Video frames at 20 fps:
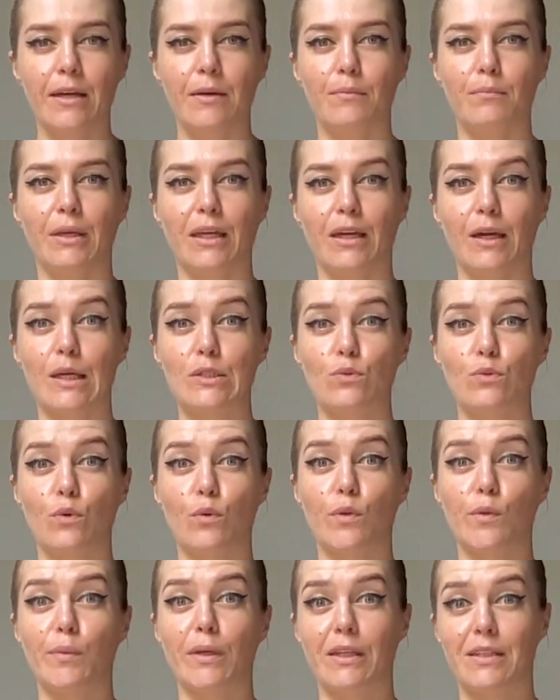because we
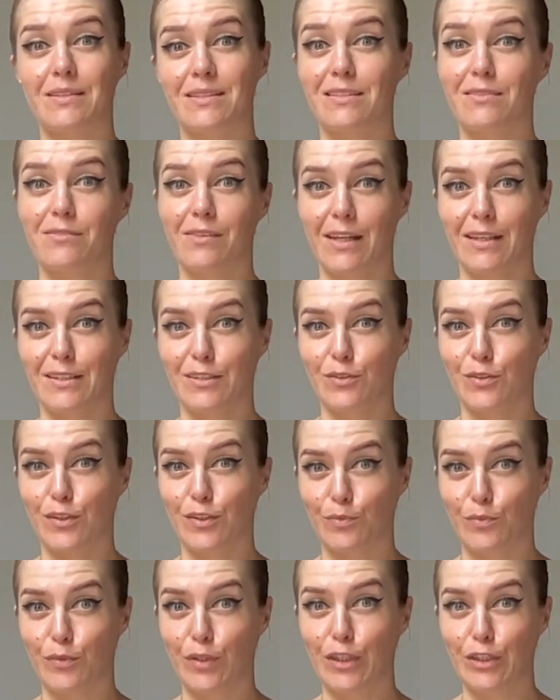will be concentrating on
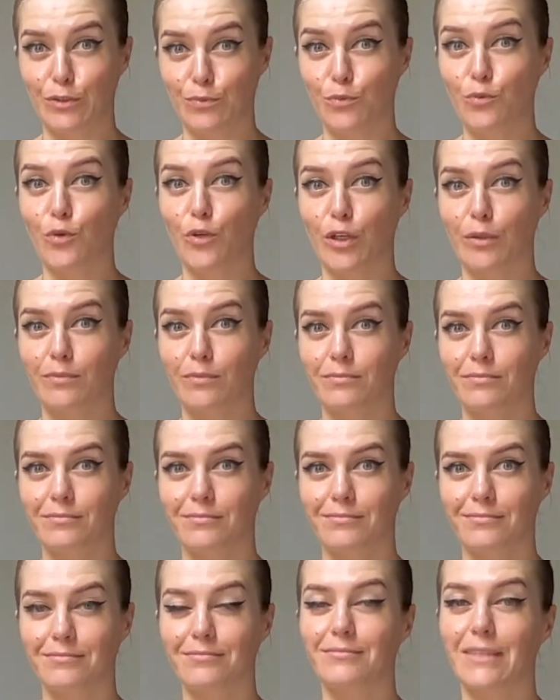it more.
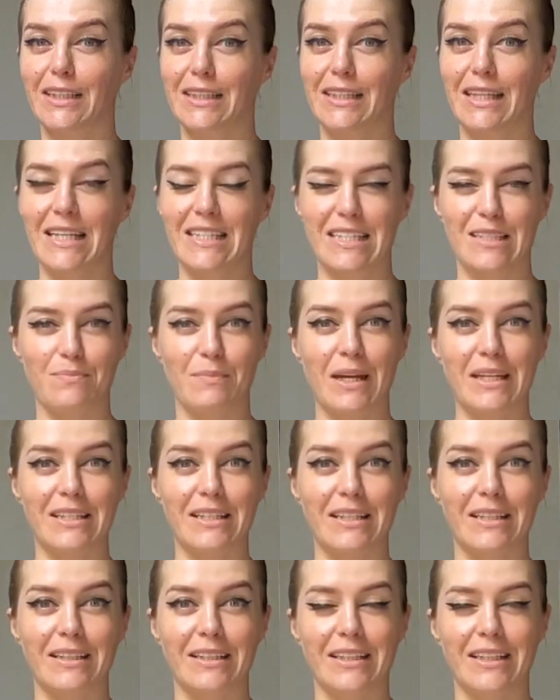But it doesn't
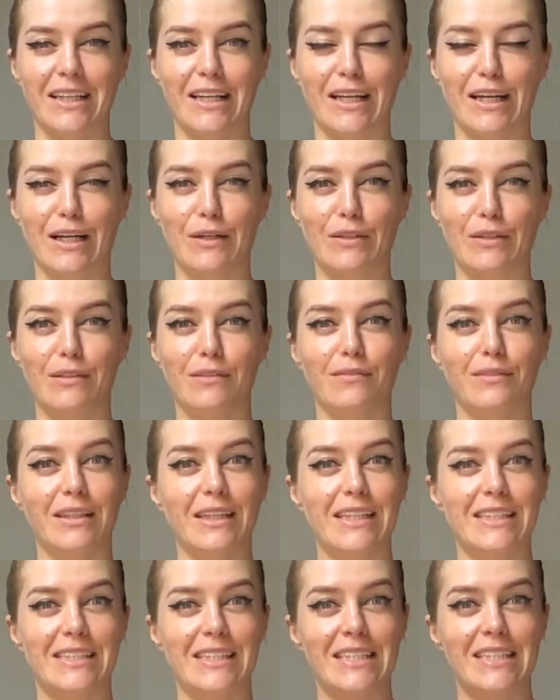matter,
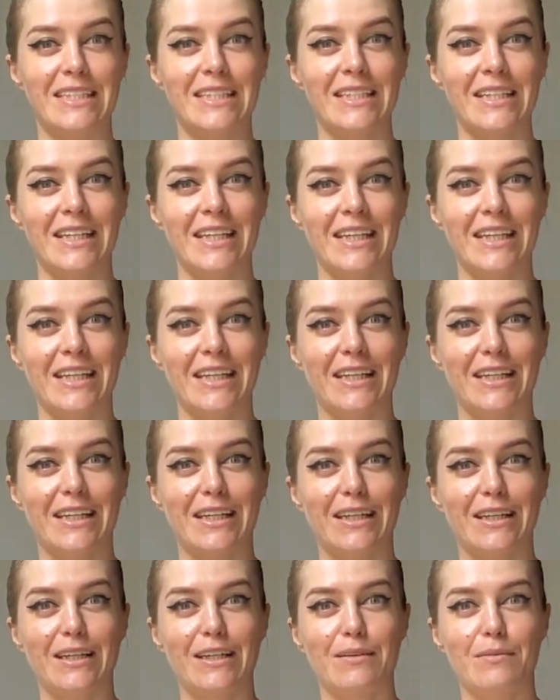is it
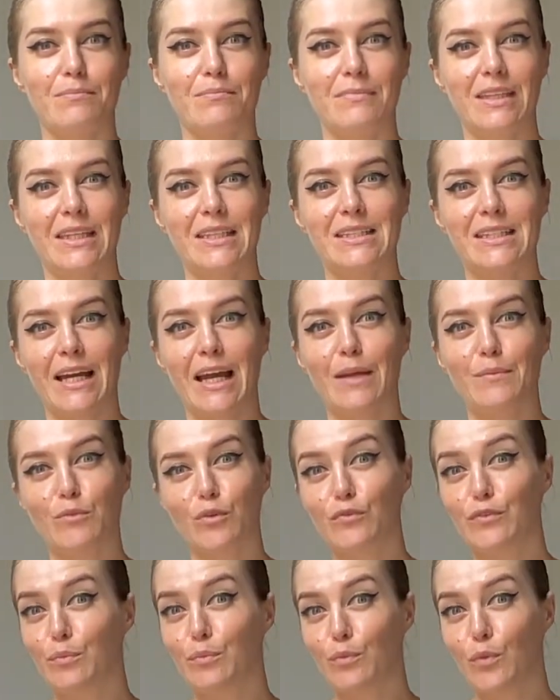the time
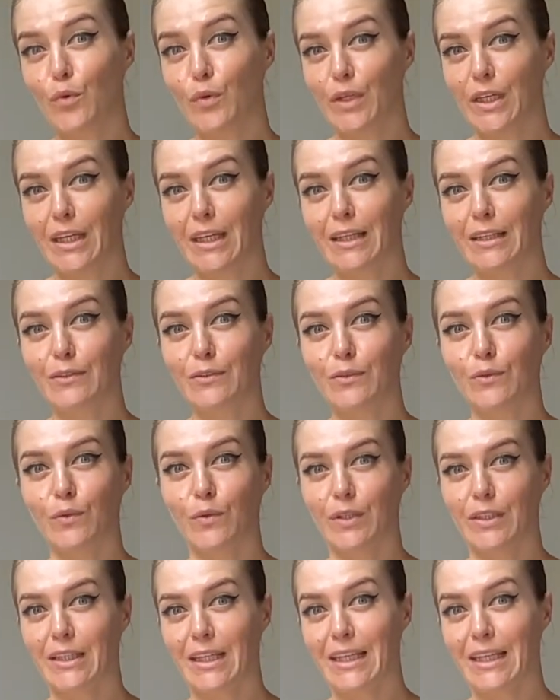of the morning or the